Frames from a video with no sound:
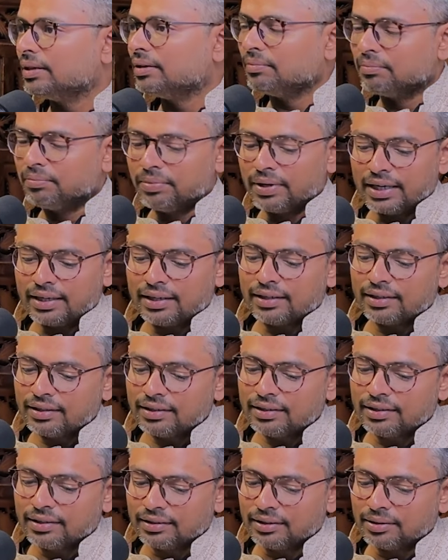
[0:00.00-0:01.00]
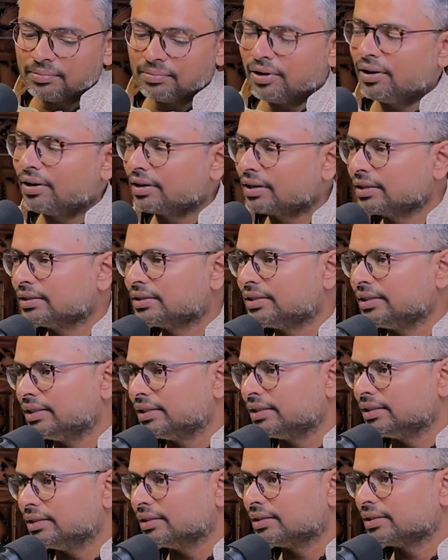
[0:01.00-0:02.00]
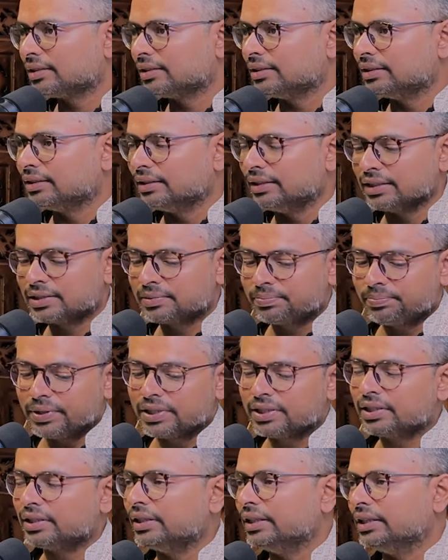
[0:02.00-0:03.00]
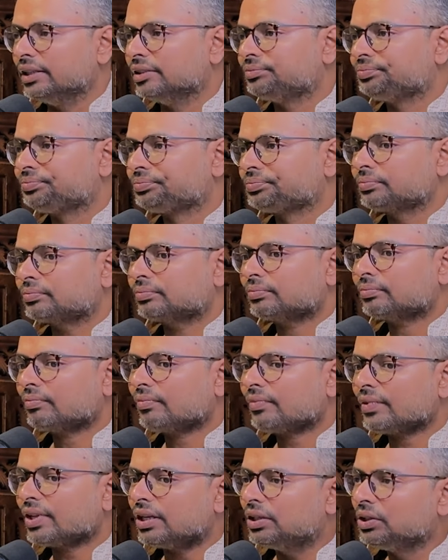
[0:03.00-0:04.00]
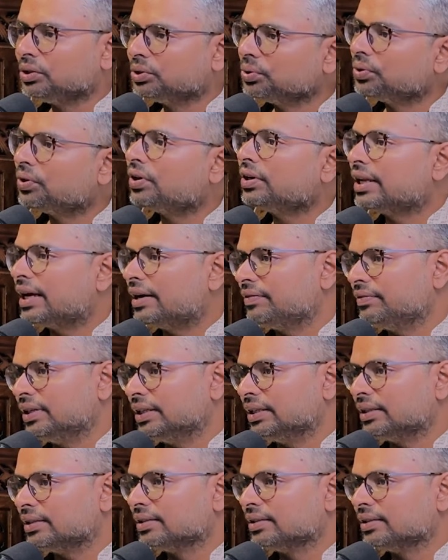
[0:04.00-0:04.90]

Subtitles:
But the modern theatre, especially, do not have that.